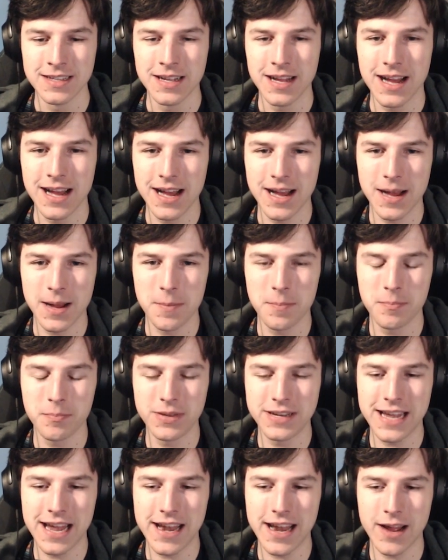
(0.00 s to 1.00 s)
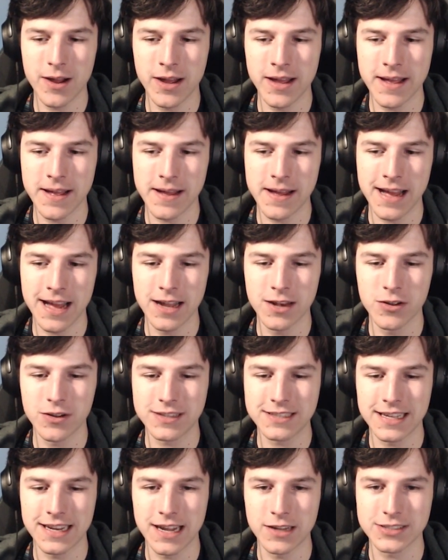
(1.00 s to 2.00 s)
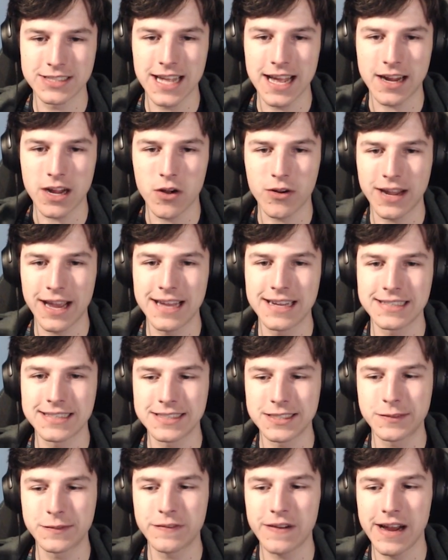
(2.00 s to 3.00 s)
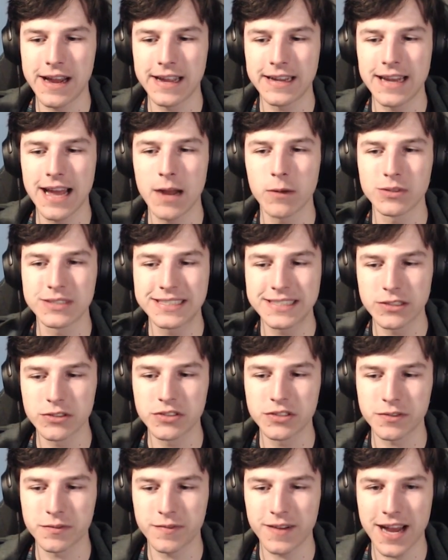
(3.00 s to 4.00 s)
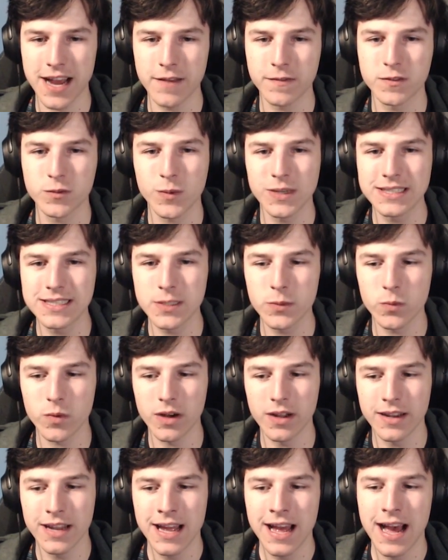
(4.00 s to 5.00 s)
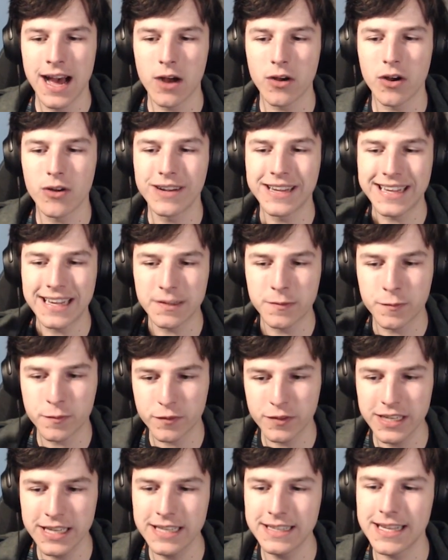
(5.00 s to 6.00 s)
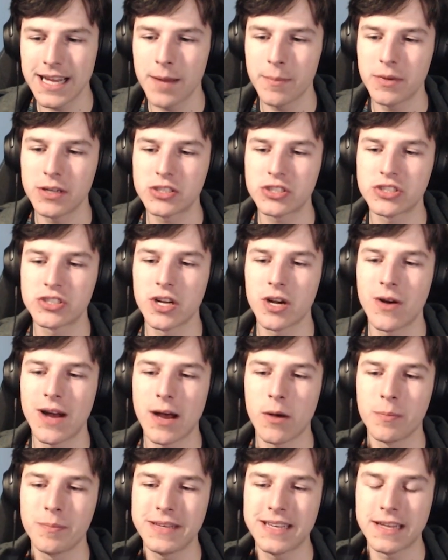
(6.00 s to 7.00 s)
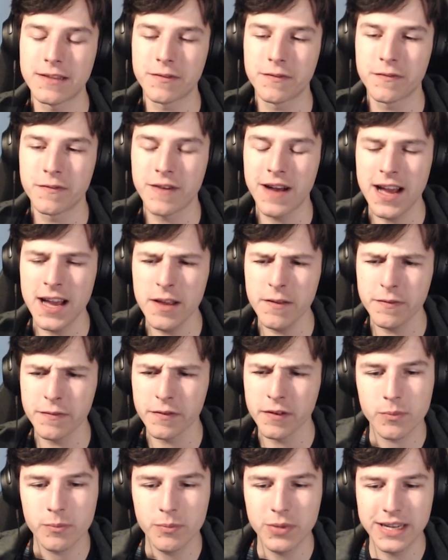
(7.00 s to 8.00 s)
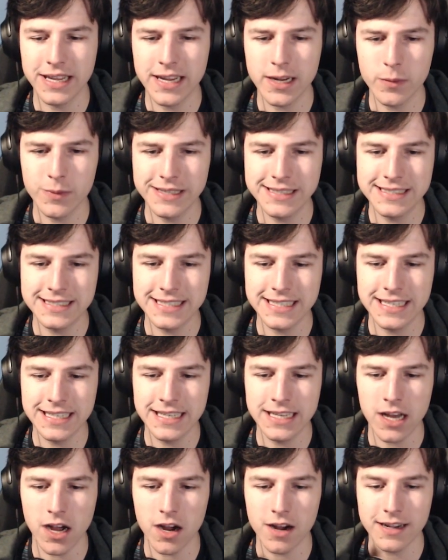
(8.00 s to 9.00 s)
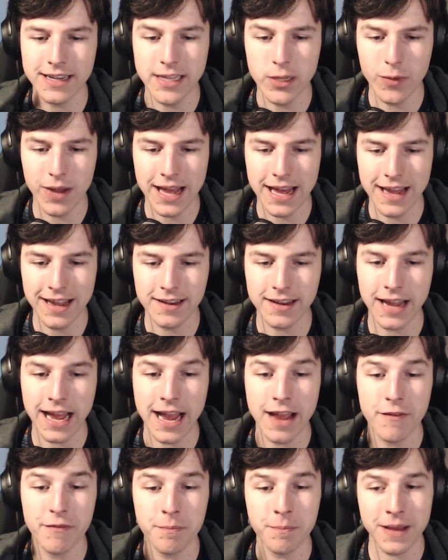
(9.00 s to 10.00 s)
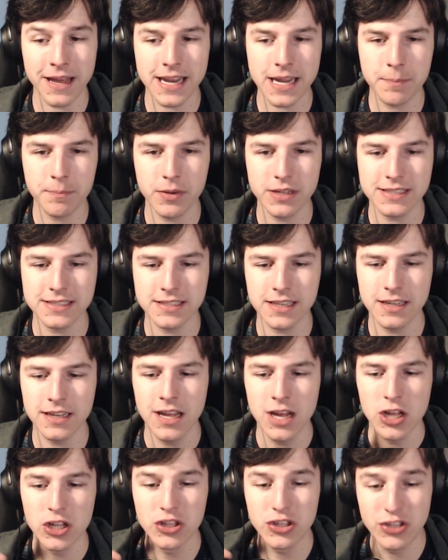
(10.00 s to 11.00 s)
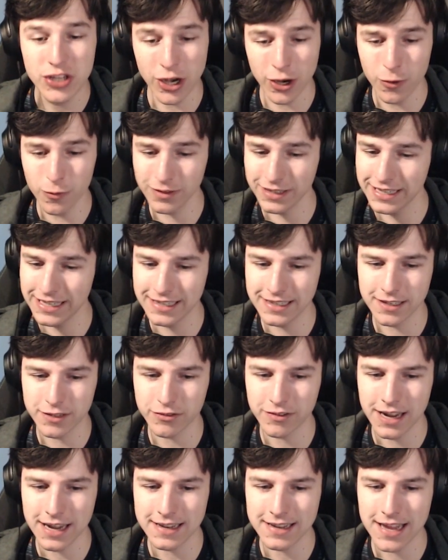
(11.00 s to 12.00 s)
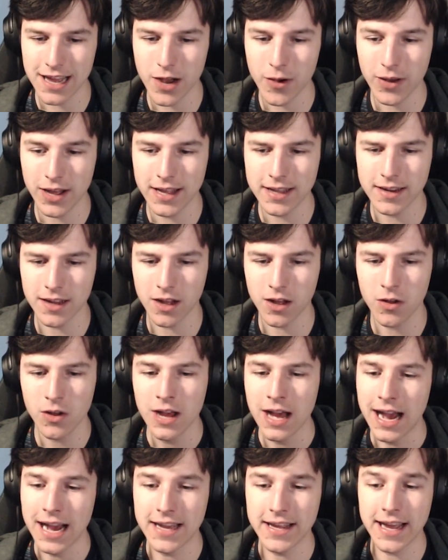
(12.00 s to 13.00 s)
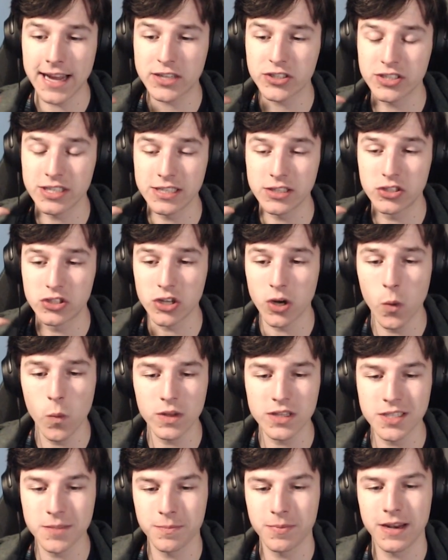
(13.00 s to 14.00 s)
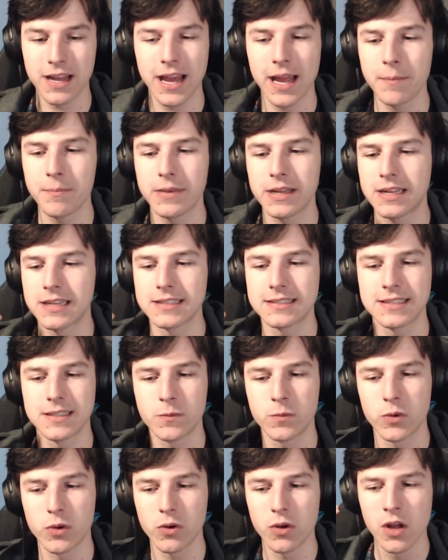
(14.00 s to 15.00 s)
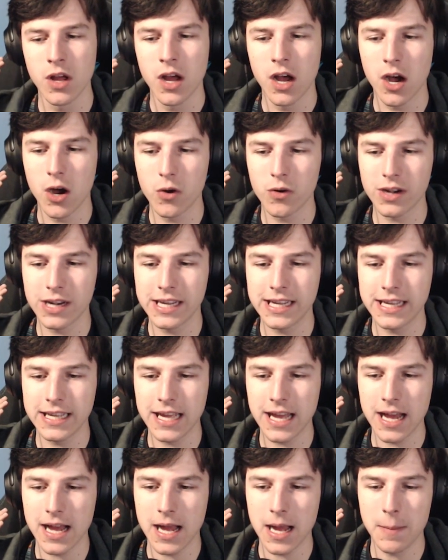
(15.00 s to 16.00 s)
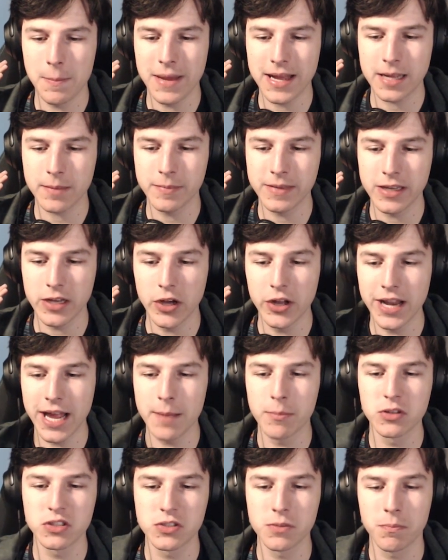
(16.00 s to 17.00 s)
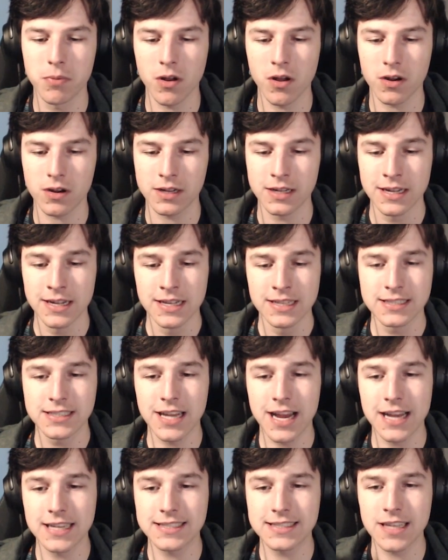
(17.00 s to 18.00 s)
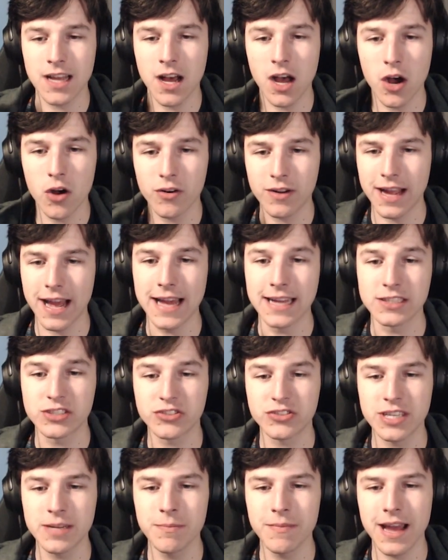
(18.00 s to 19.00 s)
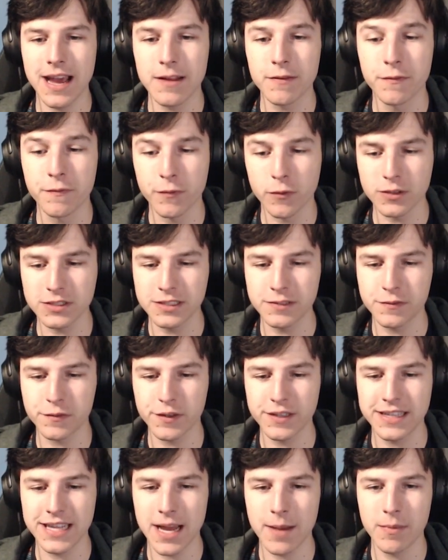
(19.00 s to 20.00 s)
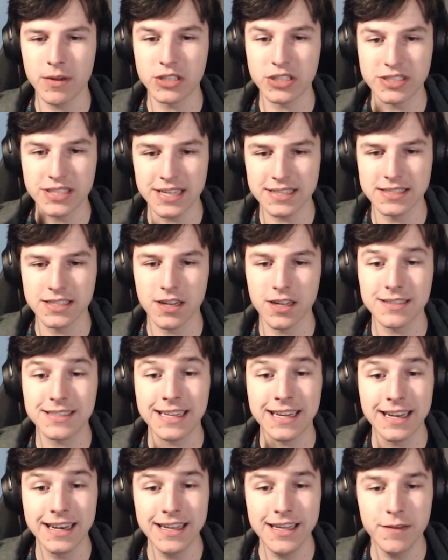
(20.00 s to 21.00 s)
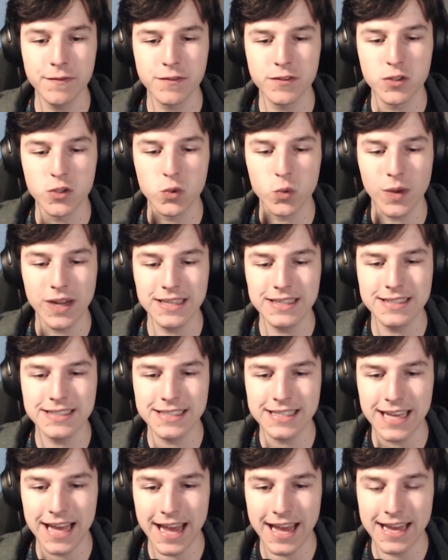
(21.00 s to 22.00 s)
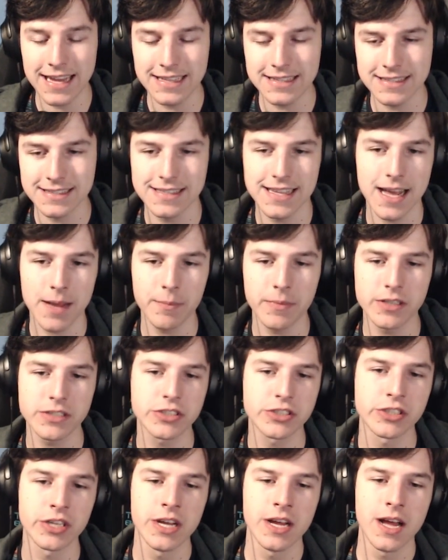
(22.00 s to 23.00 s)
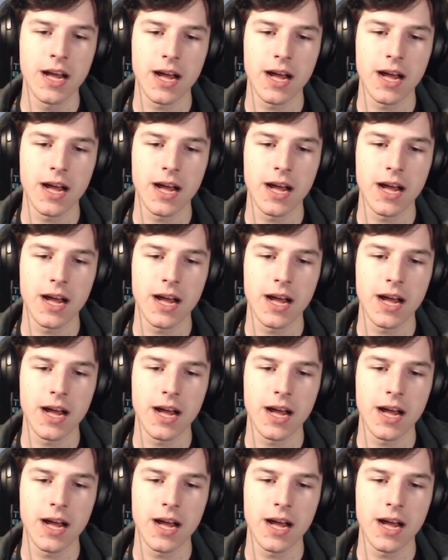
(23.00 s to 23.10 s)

But then I looked and I was like, okay, this is fine. I will still survive 21. I'll only get 3 damage, so I'll be at 5. But here we see our new hand. I have Panic Button. Don't need it right now at all. I actually don't want to play it because it will only make me unable to block. So I saw, okay, Streamline 43 damage. That's a lot. Cleave 28 damage.